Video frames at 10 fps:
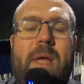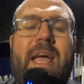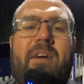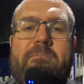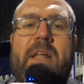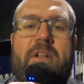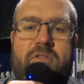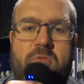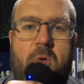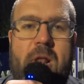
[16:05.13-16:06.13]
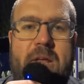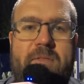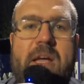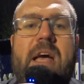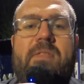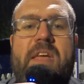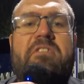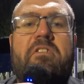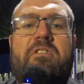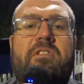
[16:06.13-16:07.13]
we have made it to Rawcliffe.
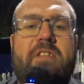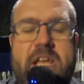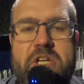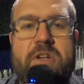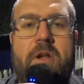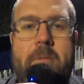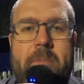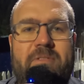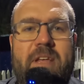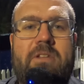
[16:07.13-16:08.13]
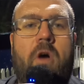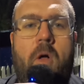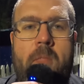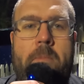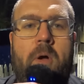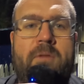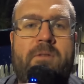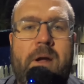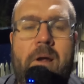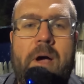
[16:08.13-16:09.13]
This is station at number 6 on the
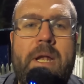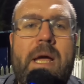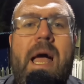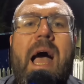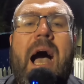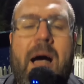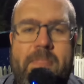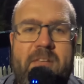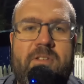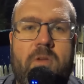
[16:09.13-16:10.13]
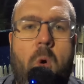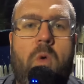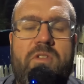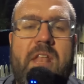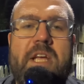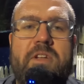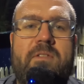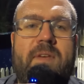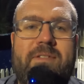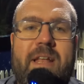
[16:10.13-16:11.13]
Pontefract Line, and this is all
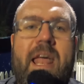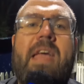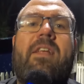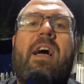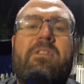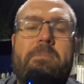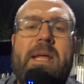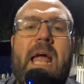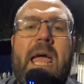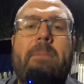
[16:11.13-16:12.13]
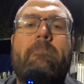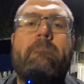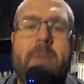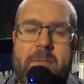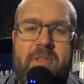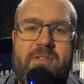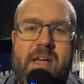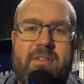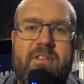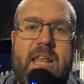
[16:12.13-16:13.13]
stations visited. It has been a mammoth
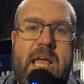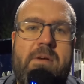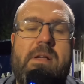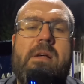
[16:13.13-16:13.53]
task today.